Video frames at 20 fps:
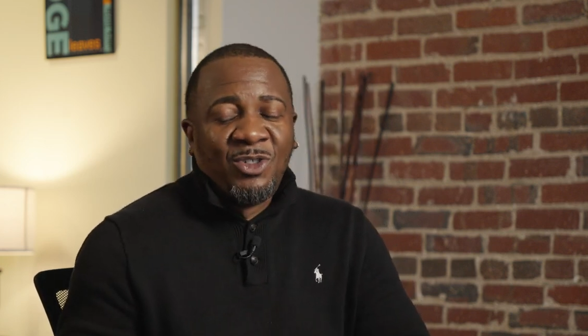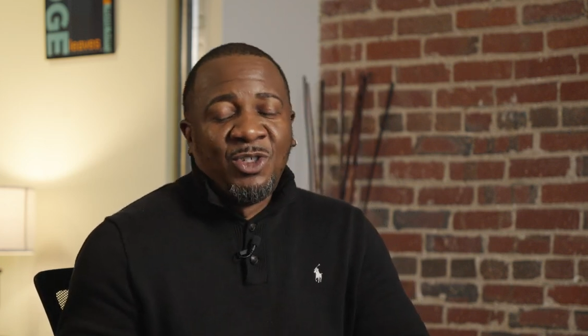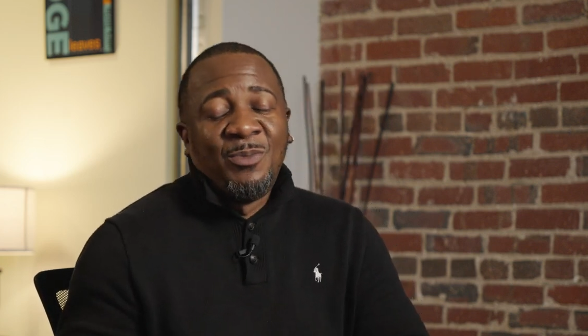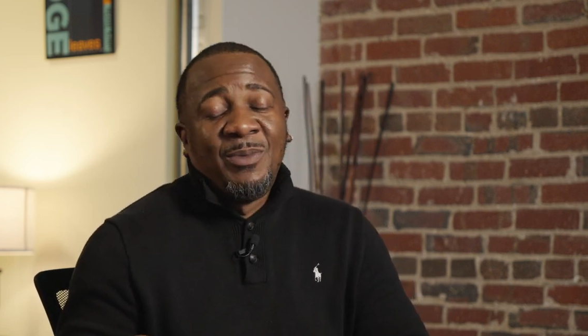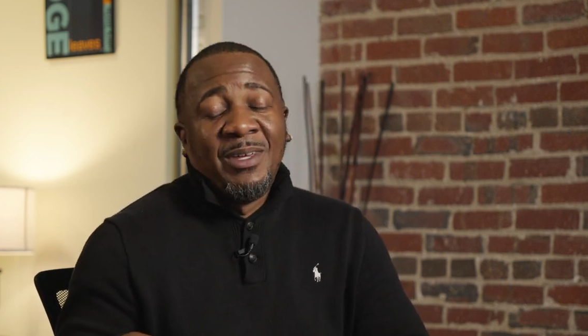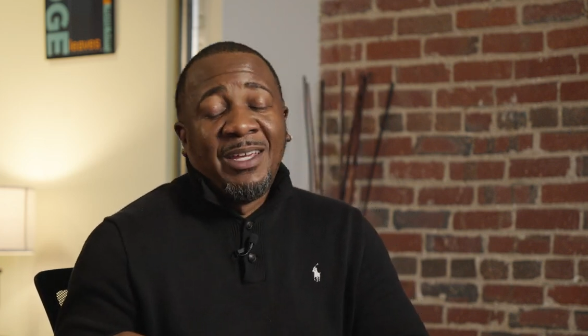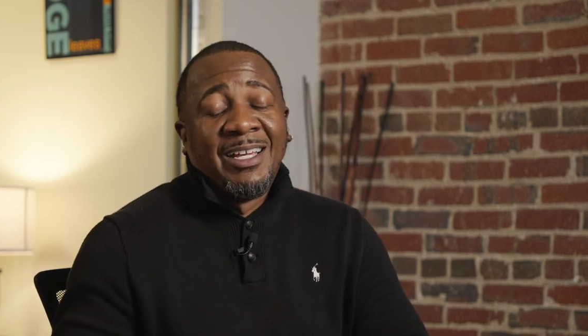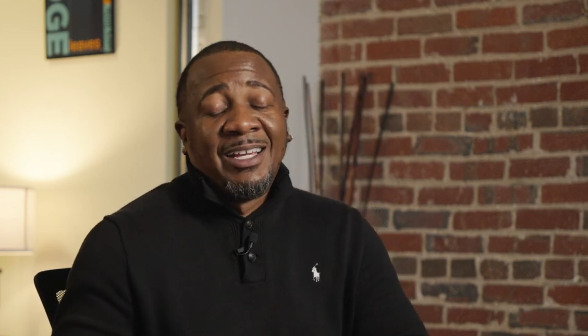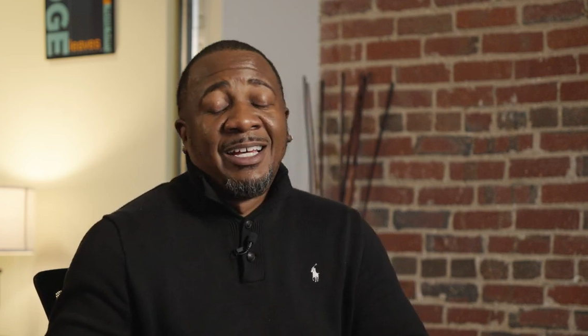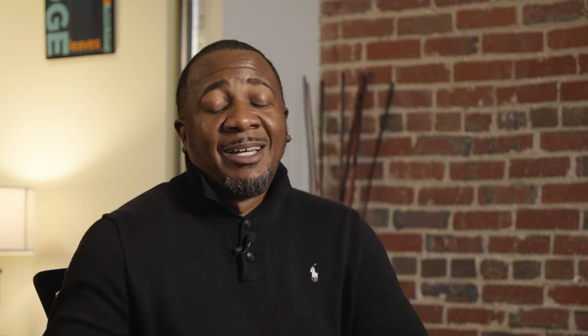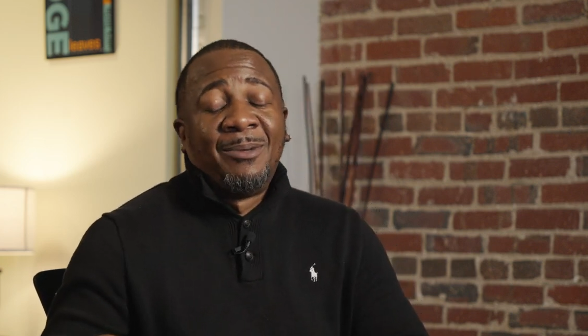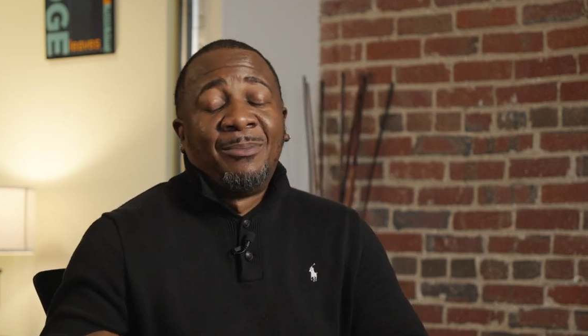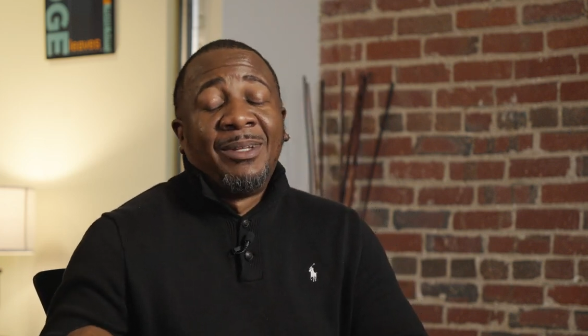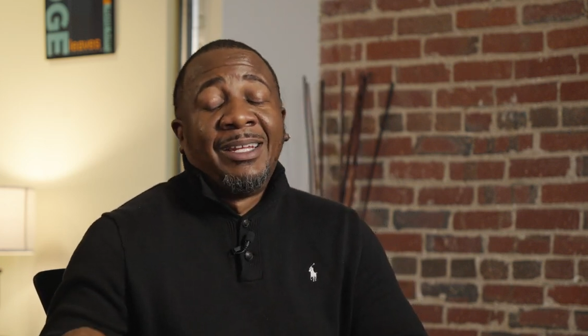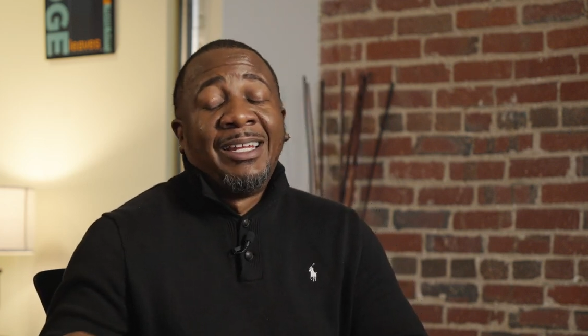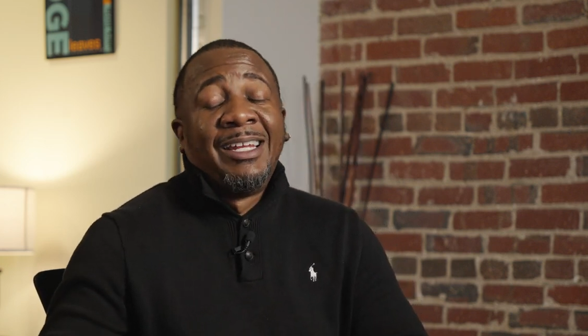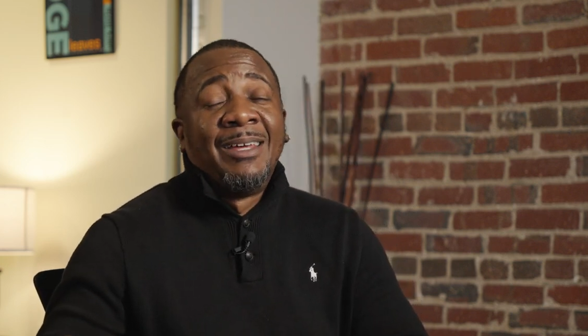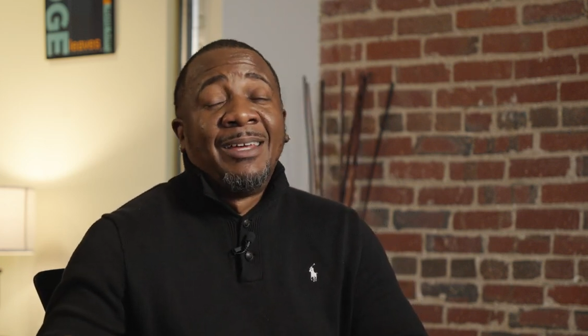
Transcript: to become